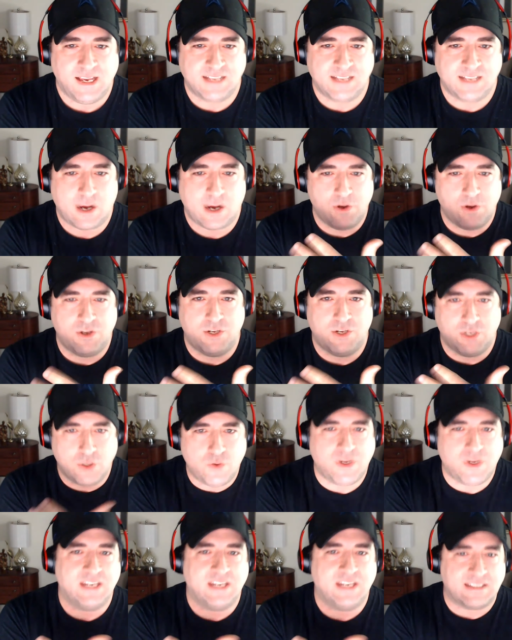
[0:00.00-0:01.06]
it's our
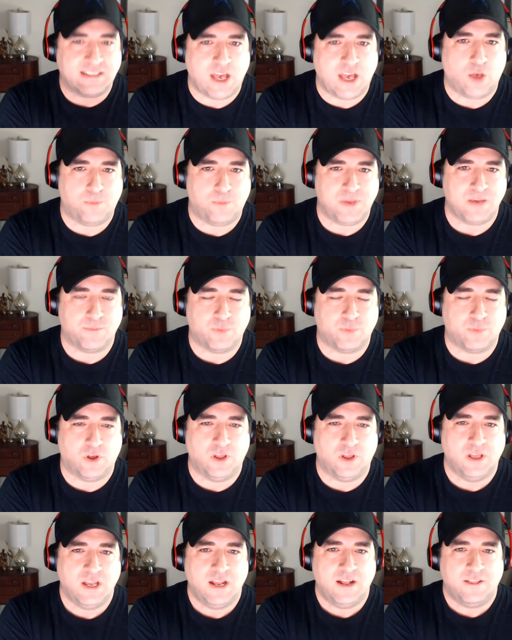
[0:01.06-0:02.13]
duty to tell
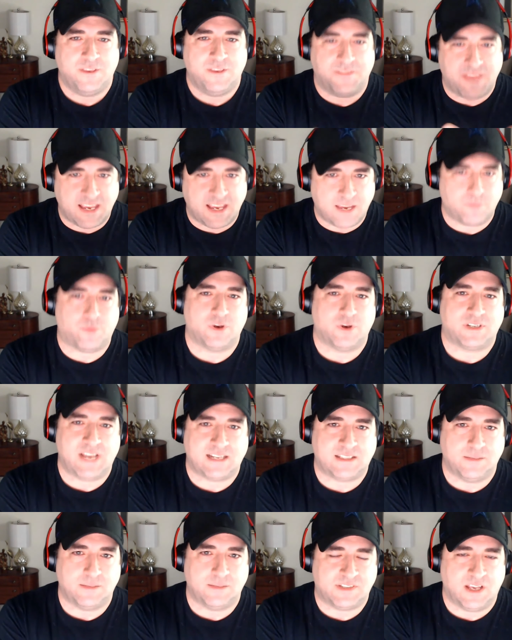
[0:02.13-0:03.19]
people that they can
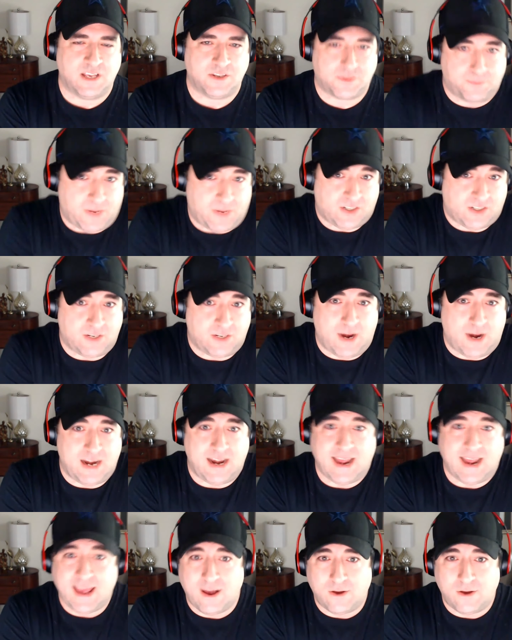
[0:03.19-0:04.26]
protect themselves, especially right
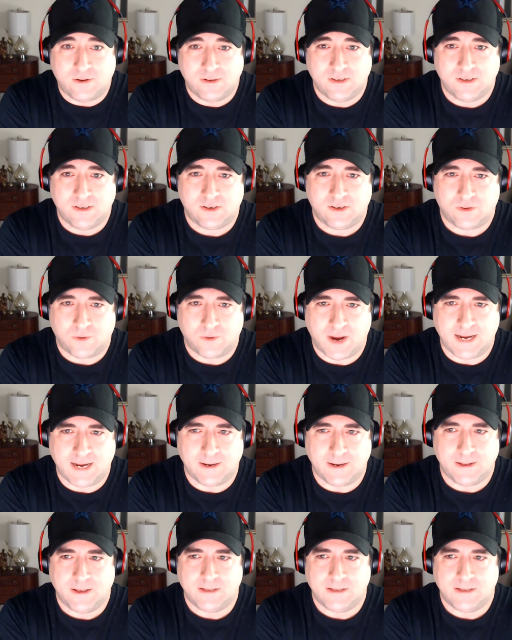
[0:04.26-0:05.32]
now, right?
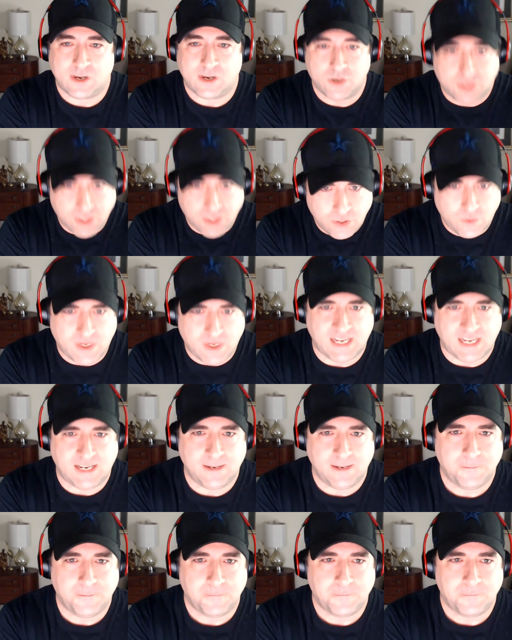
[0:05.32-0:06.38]
It's our duty.
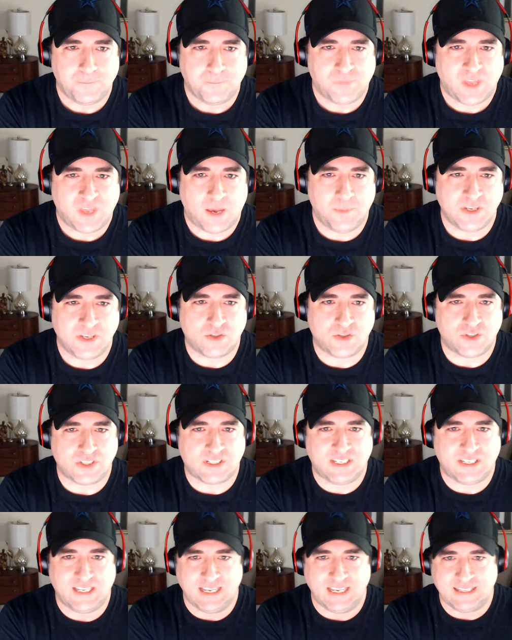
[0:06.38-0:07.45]
I mean, so
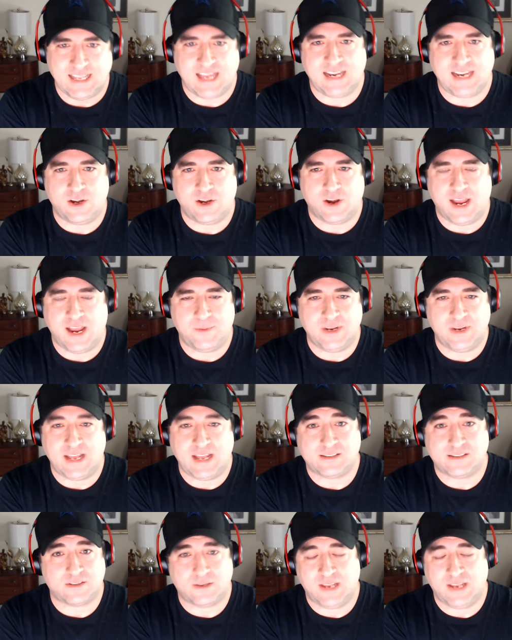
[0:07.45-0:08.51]
just get that in your head. I mean,
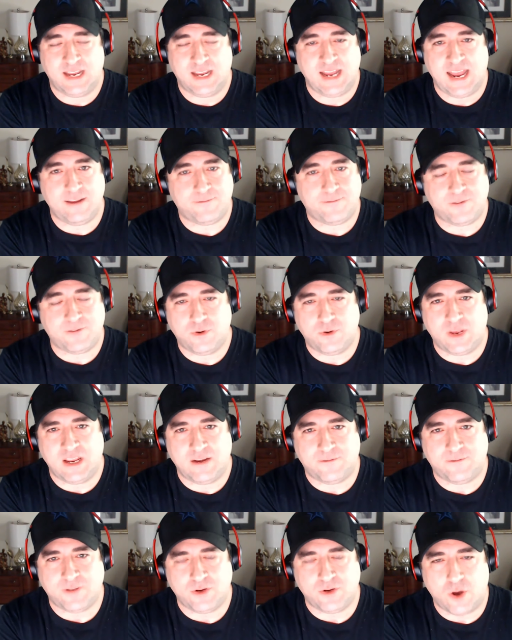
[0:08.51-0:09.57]
that's and, and if you
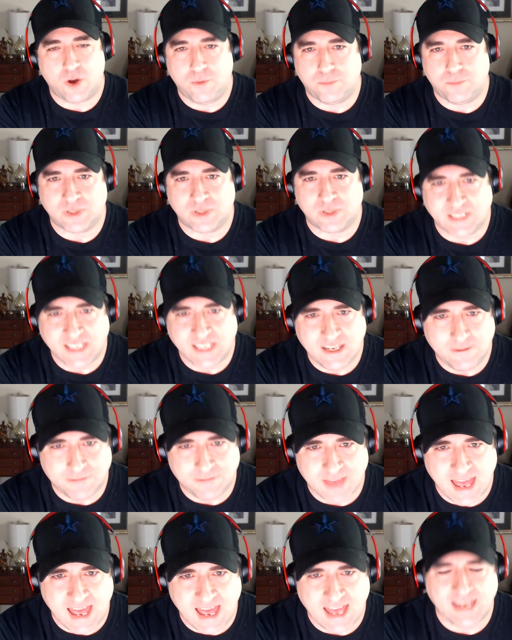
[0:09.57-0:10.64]
and if you don't believe
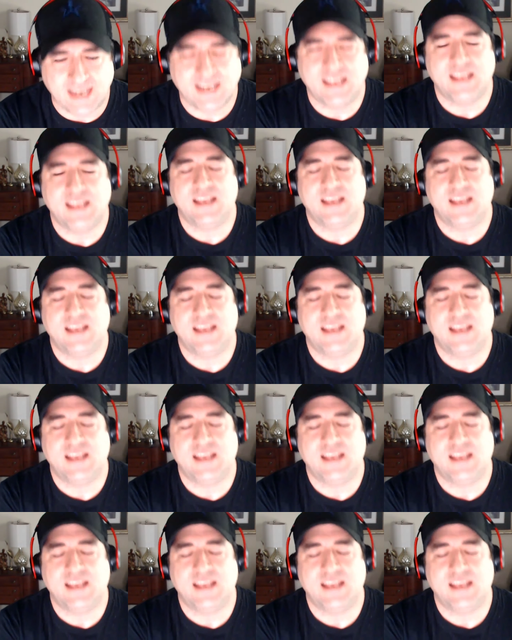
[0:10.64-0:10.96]
that,